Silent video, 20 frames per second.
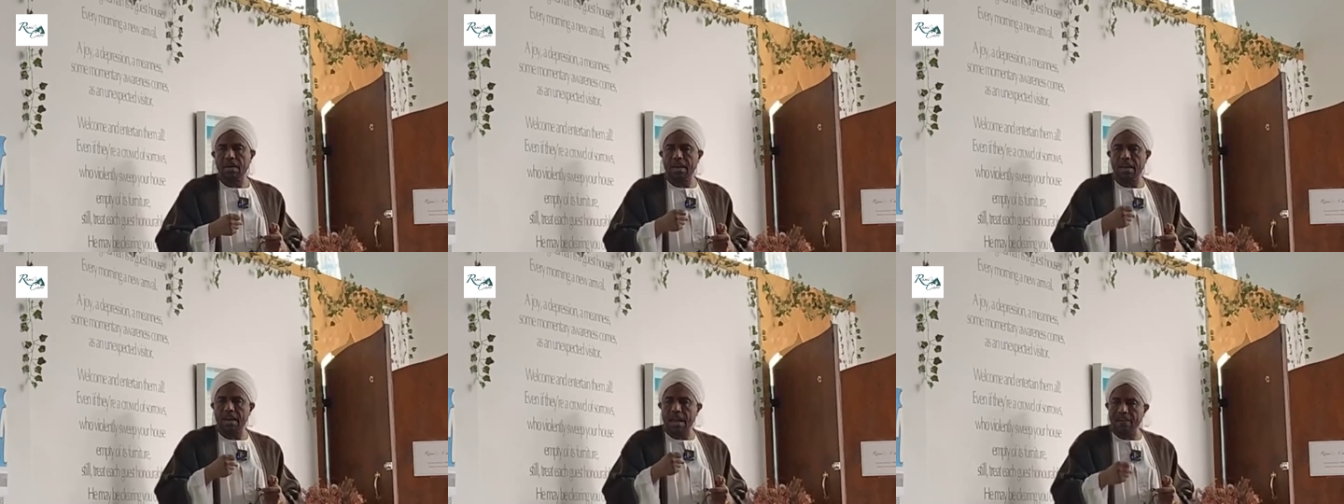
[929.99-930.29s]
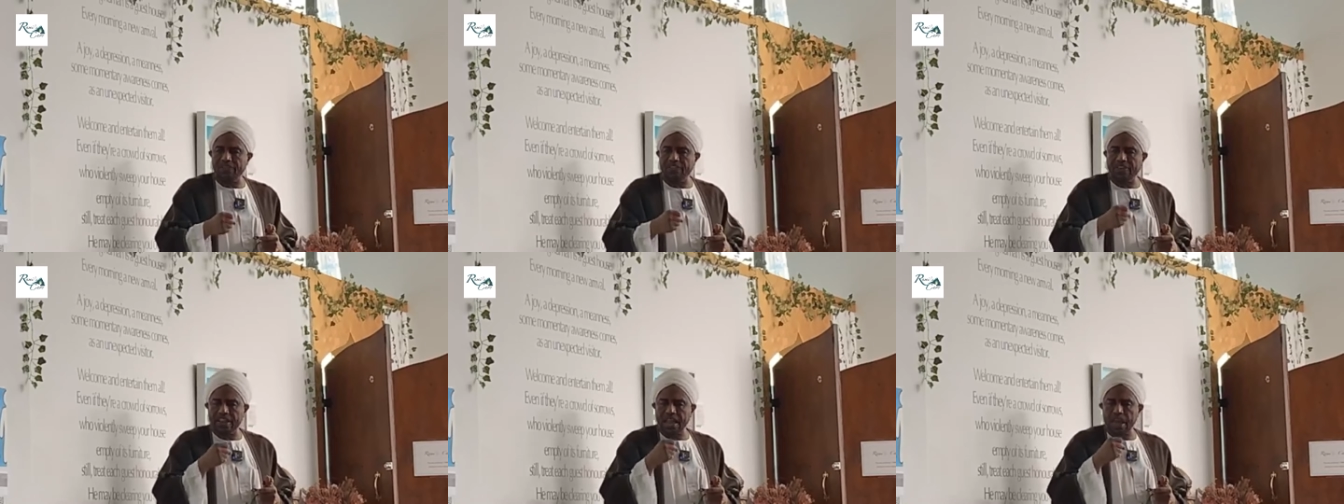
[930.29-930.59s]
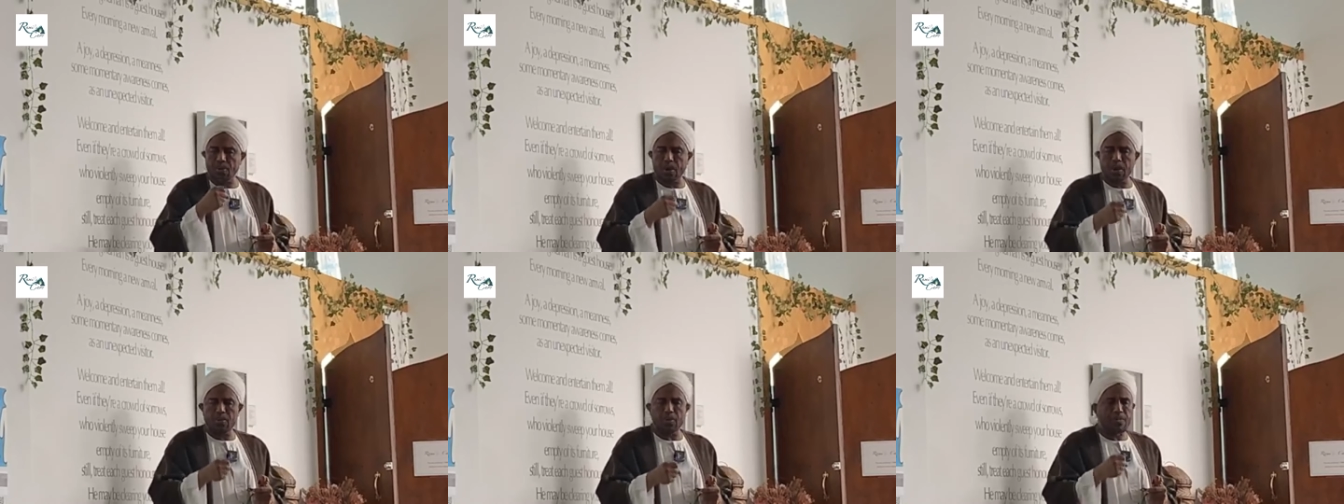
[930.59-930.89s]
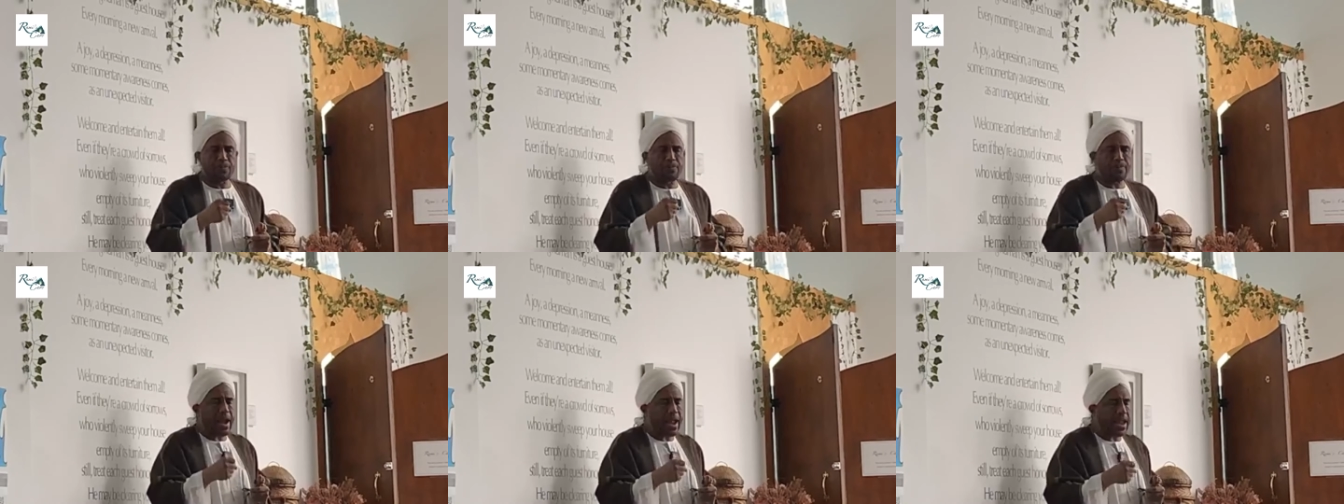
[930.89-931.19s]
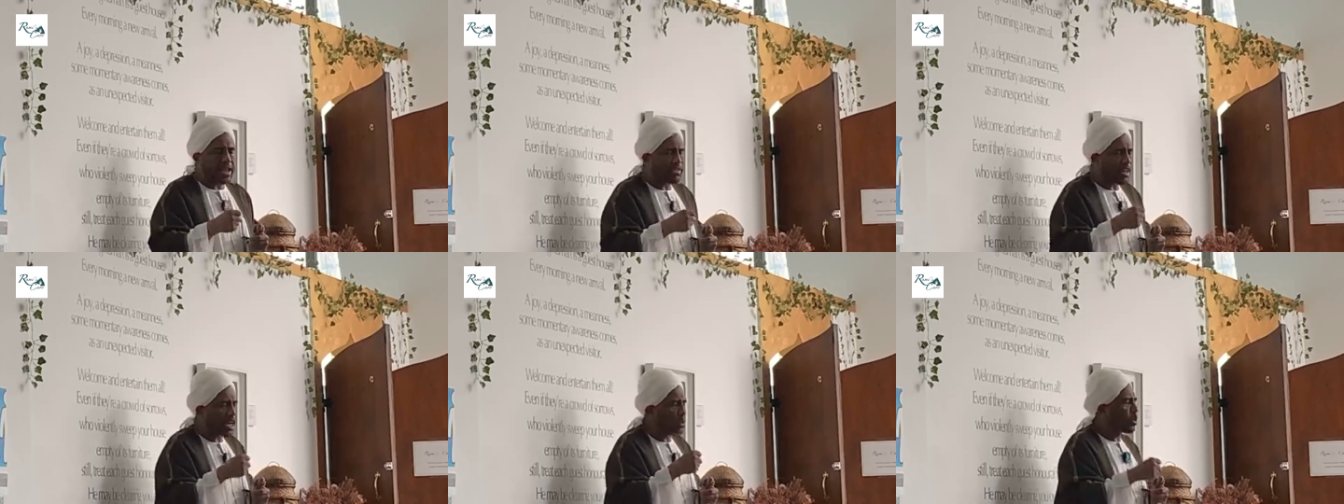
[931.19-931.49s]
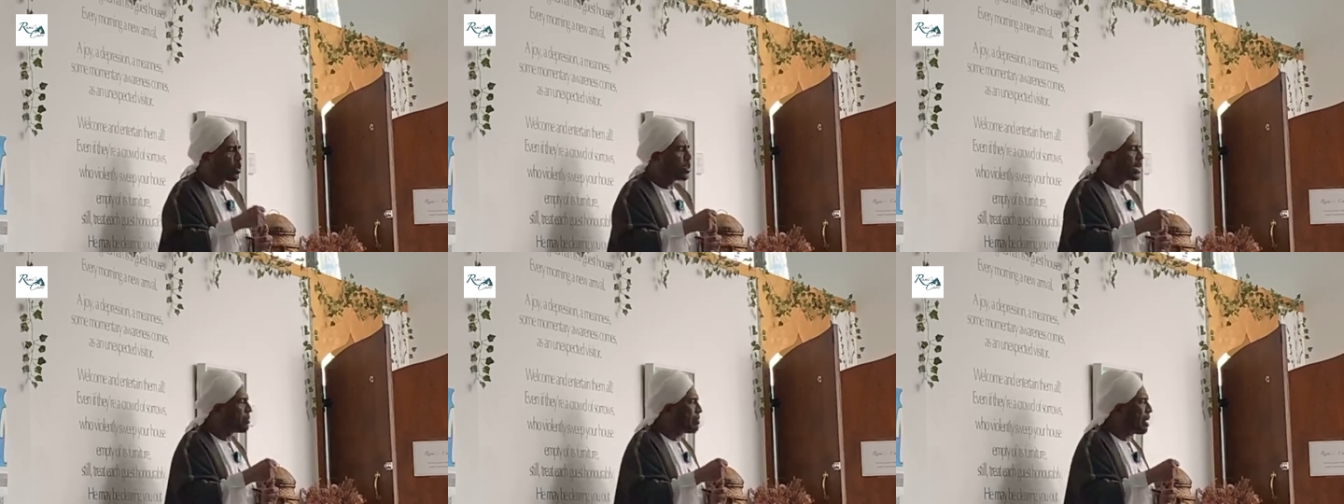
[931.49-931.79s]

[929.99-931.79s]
And every day when we pray that's